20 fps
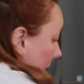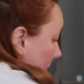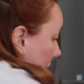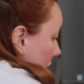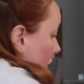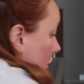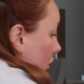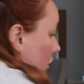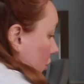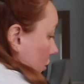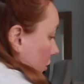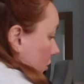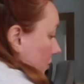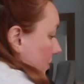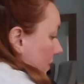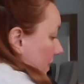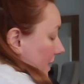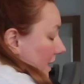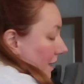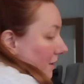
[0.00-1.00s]
I'm not
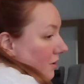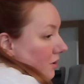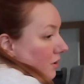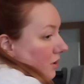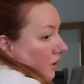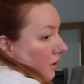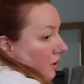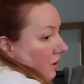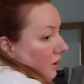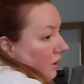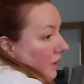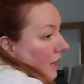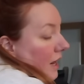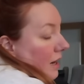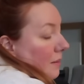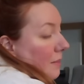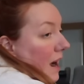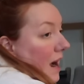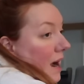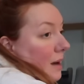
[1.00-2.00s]
100% certain.
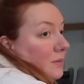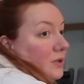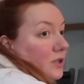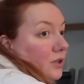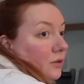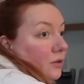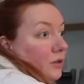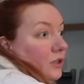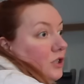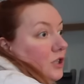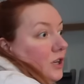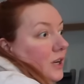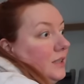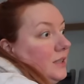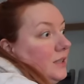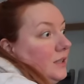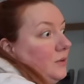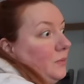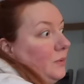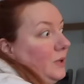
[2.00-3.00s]
I'm absolutely
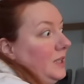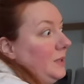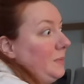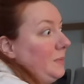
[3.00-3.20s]
shattered. We